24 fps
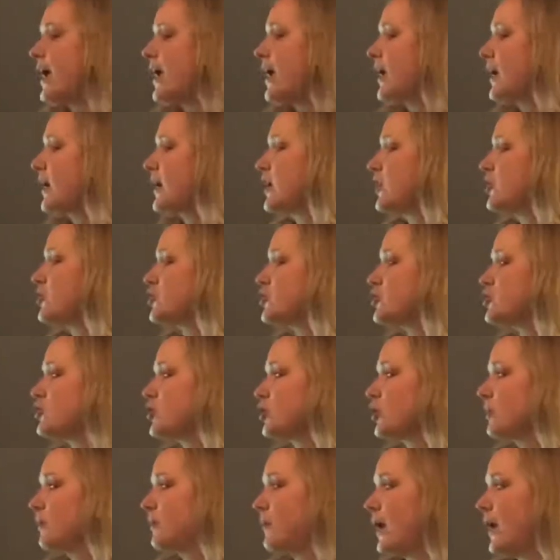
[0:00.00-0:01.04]
And just a
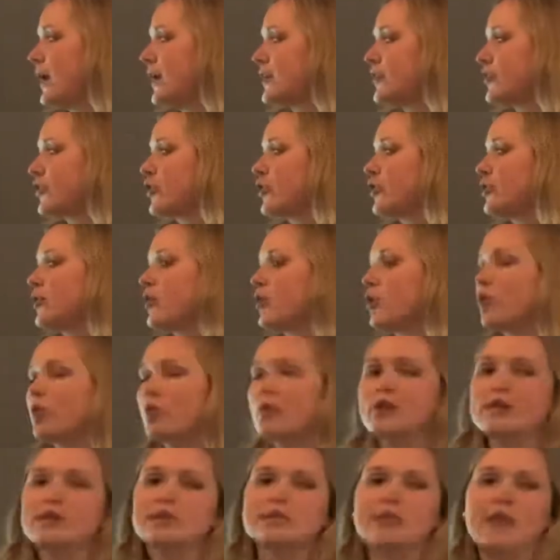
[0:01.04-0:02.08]
reminder,
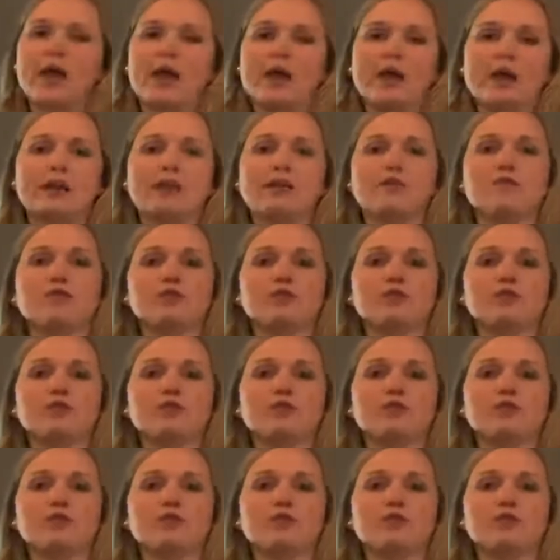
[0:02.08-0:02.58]
according to Hattie,